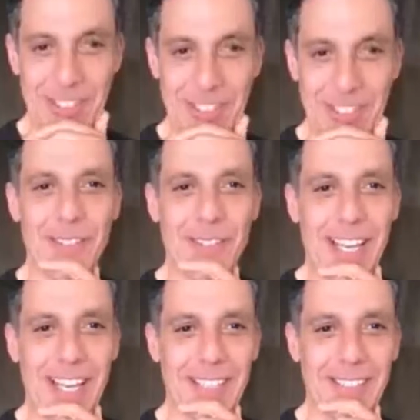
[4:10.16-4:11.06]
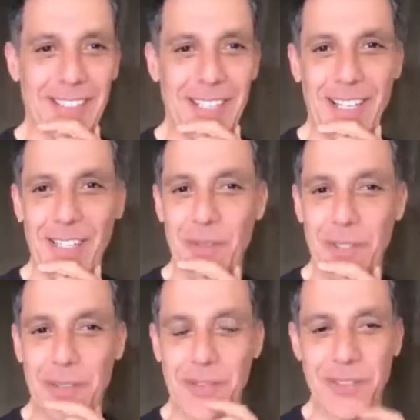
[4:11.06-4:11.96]
you. And Daniela,
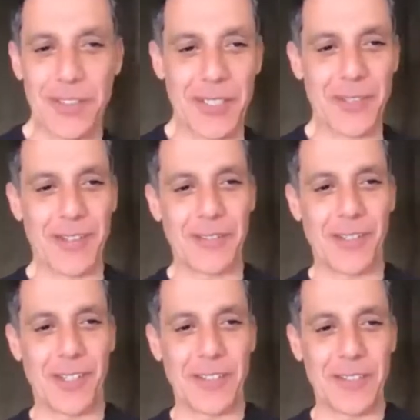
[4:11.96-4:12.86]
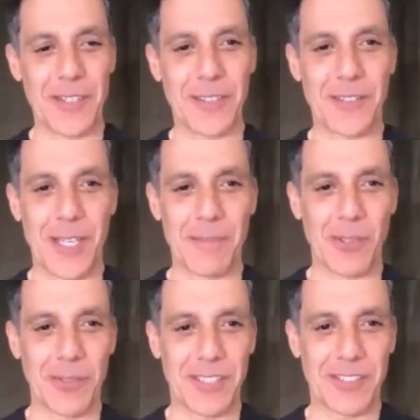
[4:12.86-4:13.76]
wonderful to see you after all these years. I'm
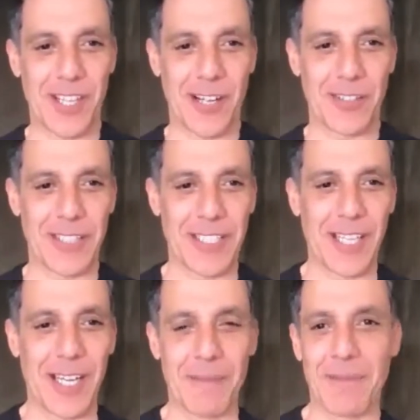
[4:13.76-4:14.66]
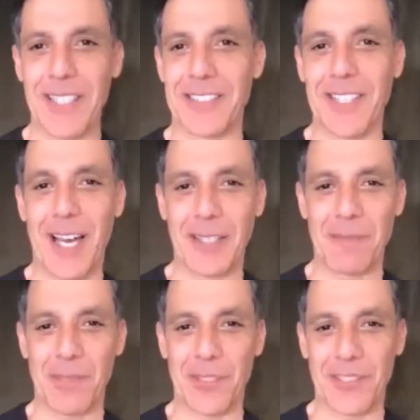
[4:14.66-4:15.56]
only sorry it's not
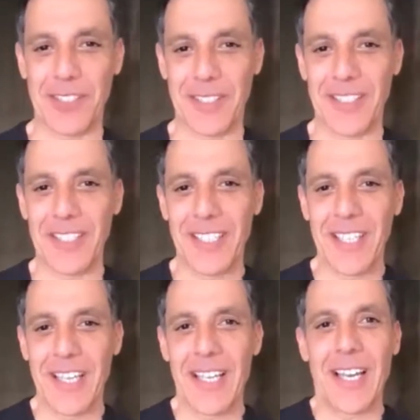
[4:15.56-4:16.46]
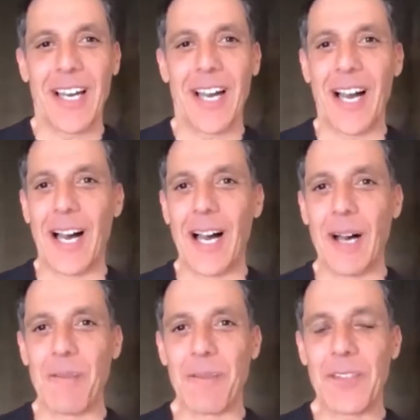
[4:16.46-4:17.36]
in person.
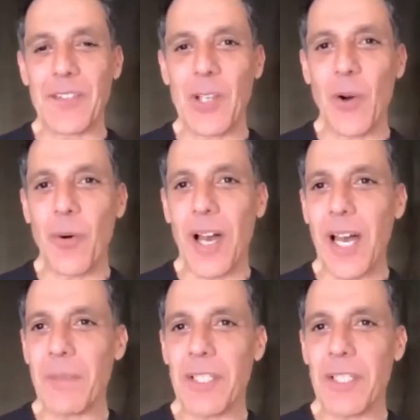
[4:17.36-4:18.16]
So I'm going to